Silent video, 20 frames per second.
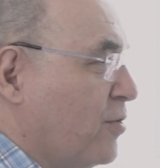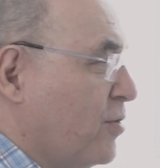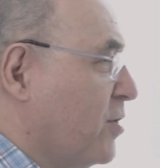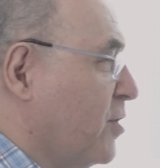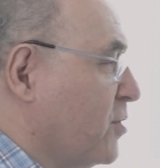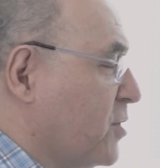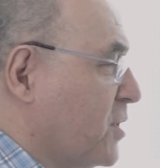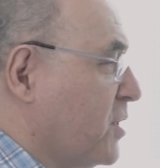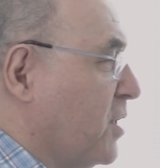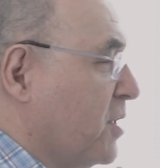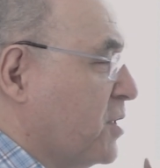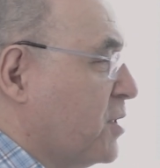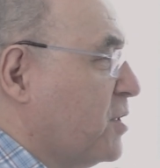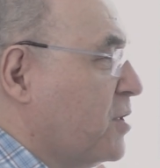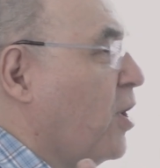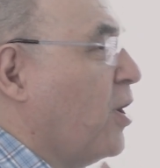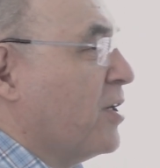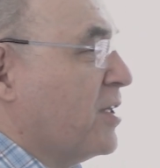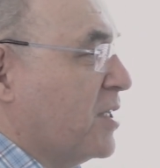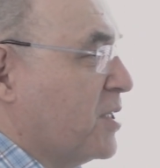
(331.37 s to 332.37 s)
you know, does
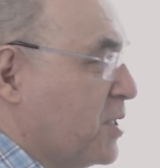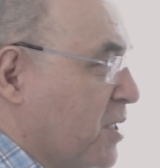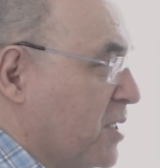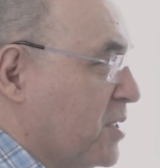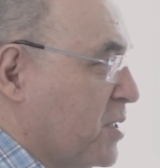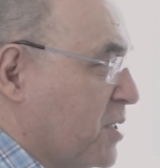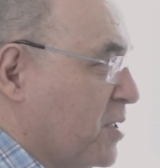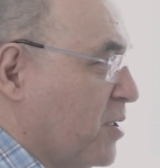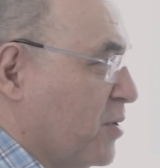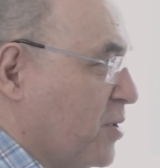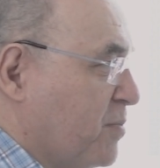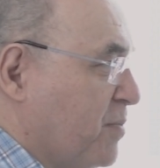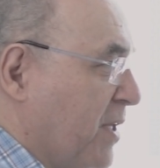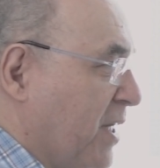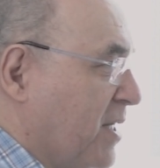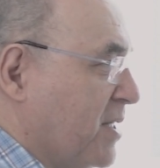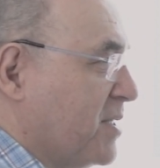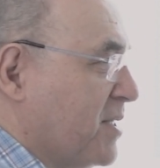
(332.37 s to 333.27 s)
God exist, so to speak?